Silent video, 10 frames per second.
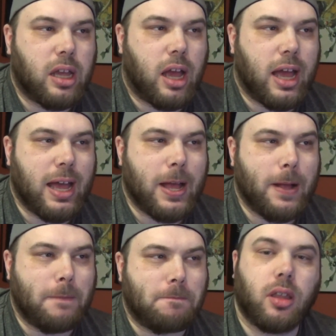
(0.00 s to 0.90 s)

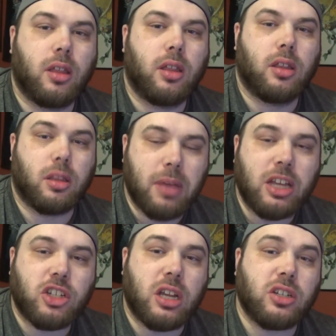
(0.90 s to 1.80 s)
The
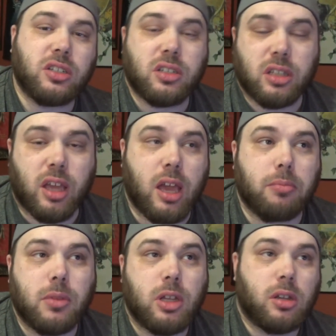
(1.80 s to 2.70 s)
main changes to the
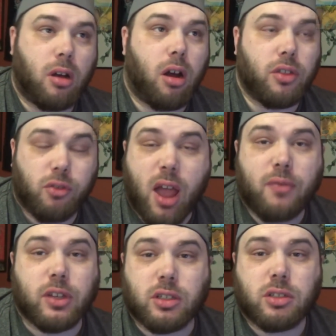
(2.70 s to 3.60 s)
game are the
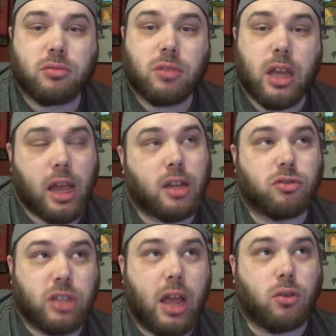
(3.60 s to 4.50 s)
graphics
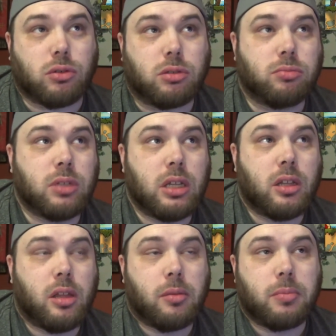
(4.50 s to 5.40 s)
and sound,
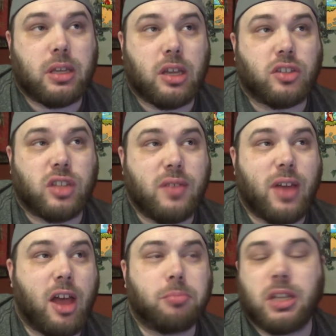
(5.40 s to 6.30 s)
because they've
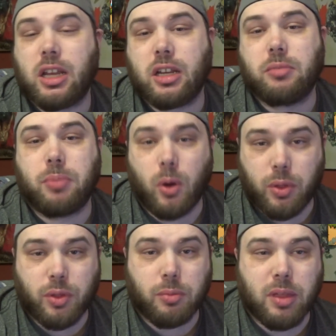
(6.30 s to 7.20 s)
updated both
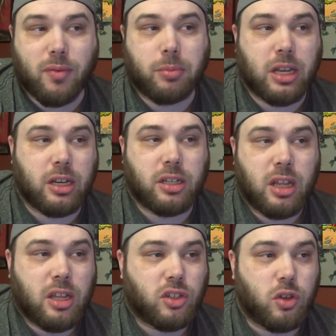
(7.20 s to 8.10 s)
of them. They've updated,
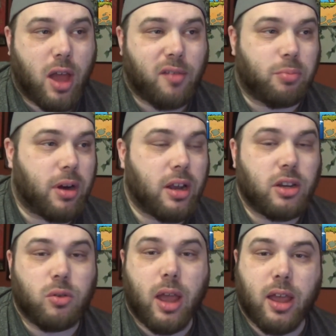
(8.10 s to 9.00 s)
so you have brand
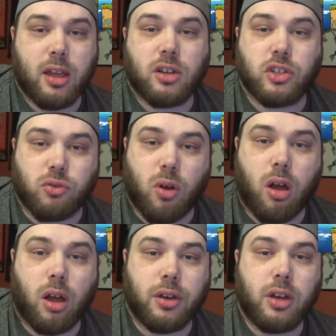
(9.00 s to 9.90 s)
new
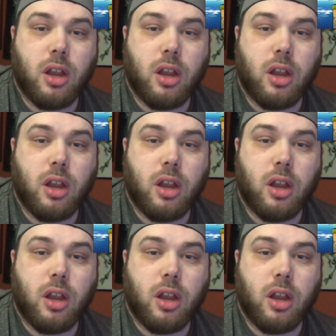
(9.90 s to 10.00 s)
hand-drawn